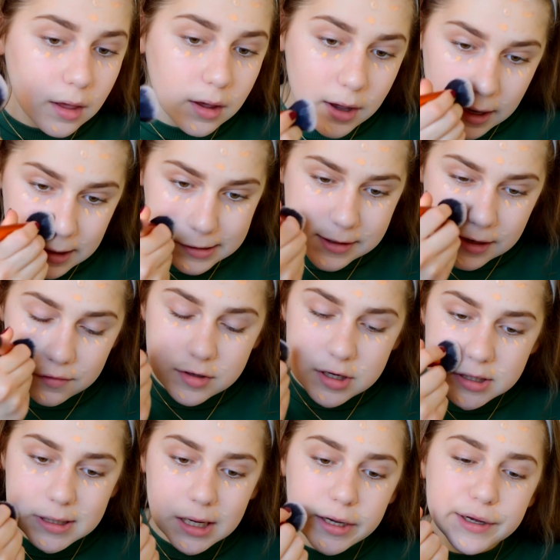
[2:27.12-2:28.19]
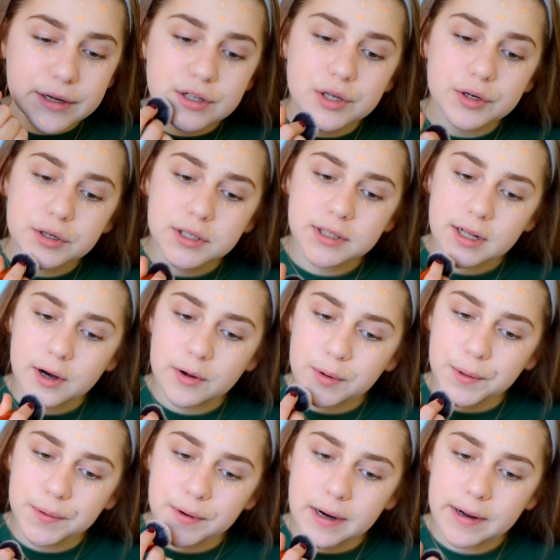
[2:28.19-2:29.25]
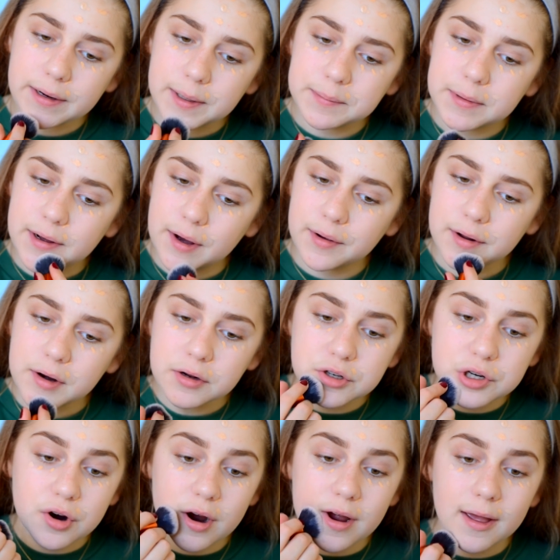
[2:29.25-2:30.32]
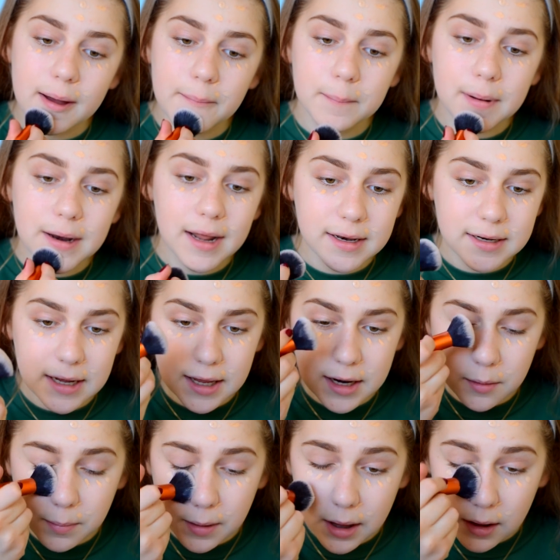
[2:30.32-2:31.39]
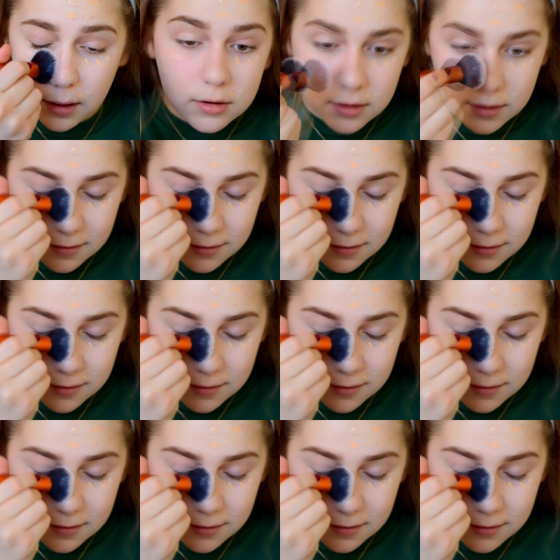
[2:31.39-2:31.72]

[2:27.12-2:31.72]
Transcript: Okay, so I've just like dotted that all around. I'm now going to try and blend it in a bit.